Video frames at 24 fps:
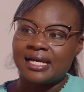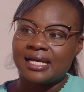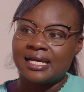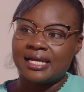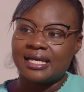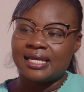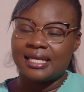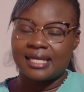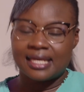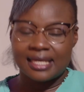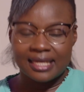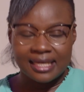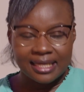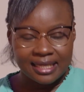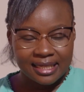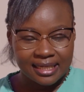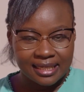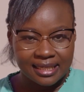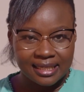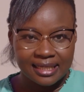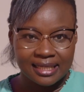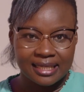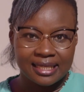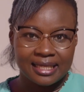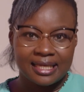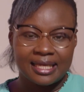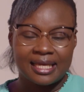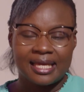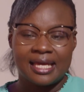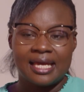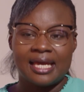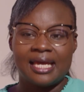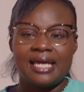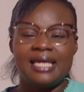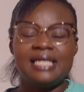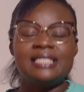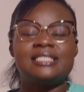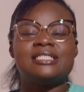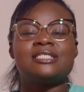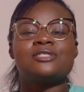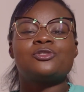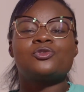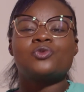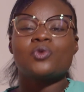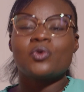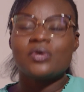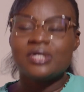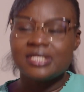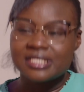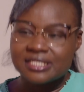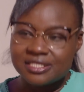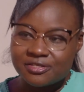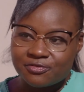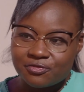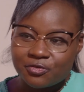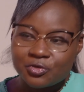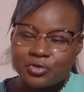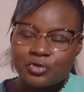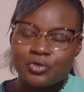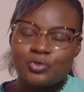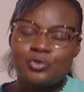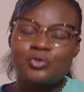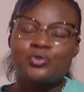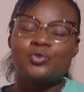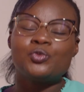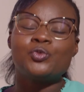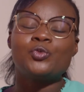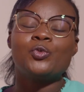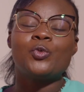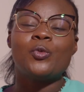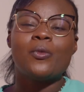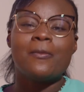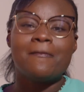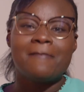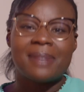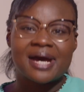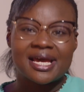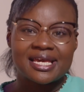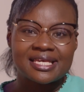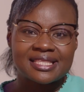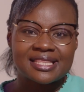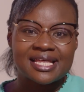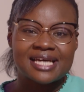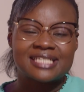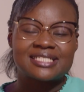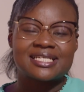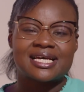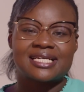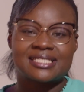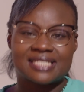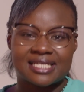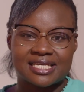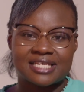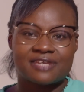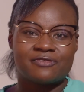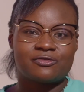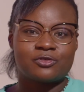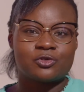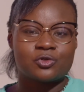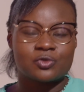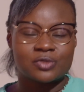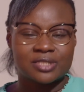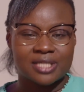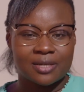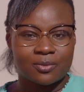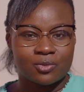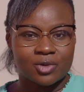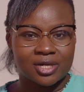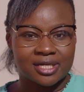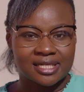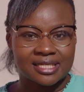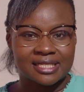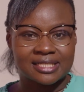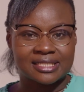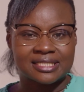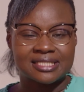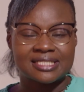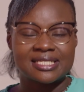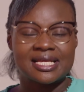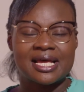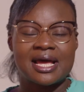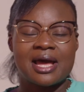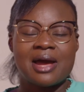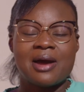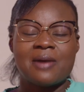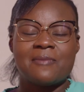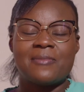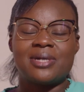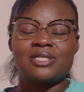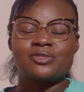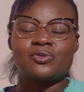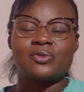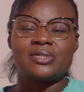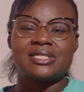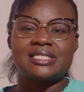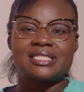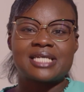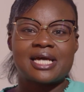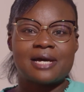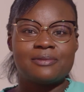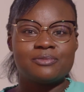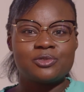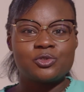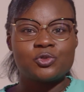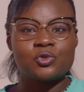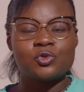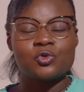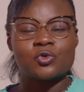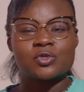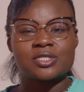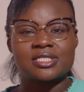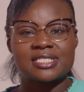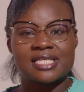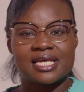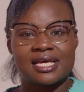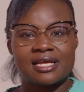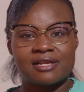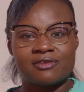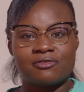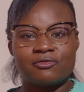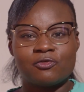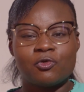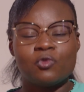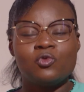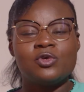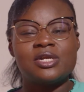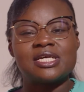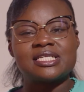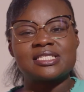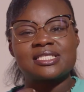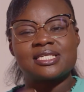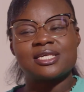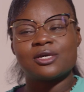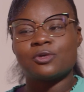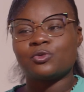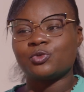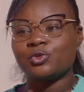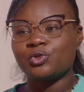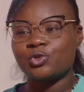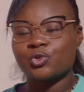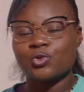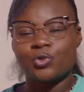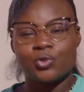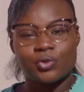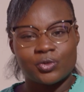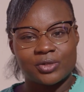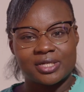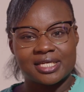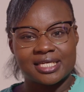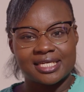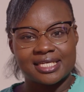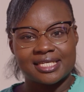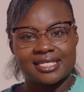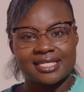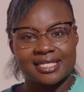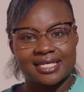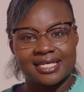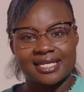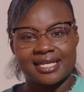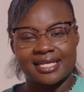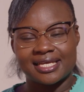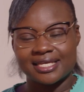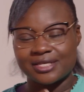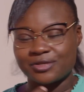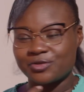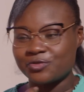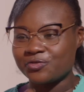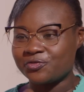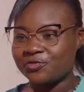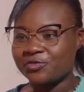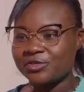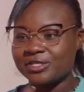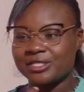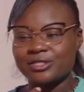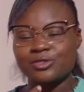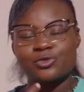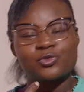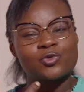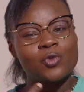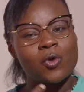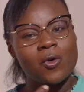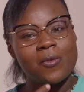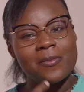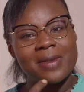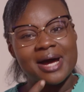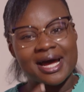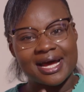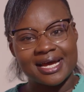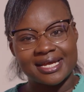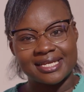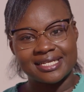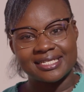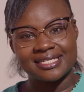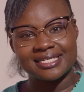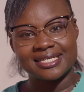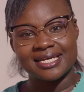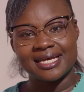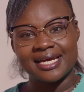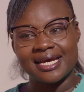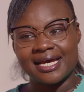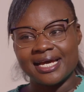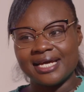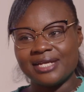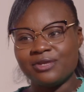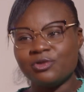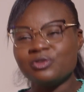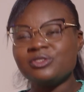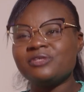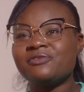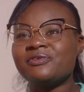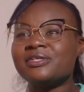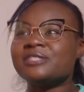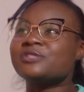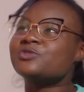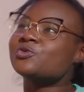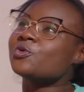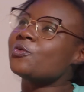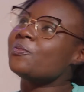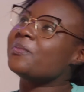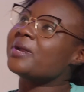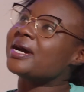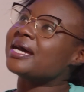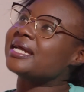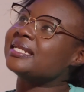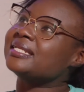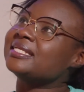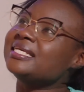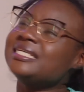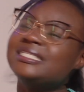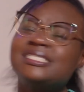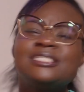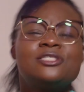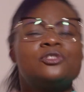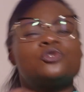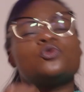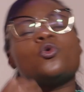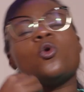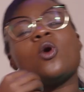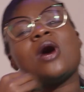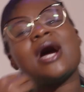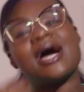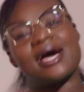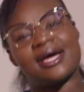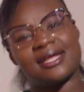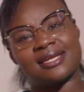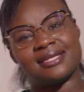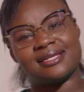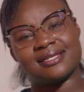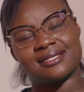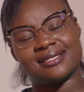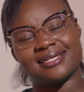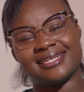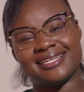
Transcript: hey, it is so easy for you to buy that as a gift to someone else. But when it comes to yourself, unasikia uchungu ingine, like you feel so bad. Not even so bad, it is so hard.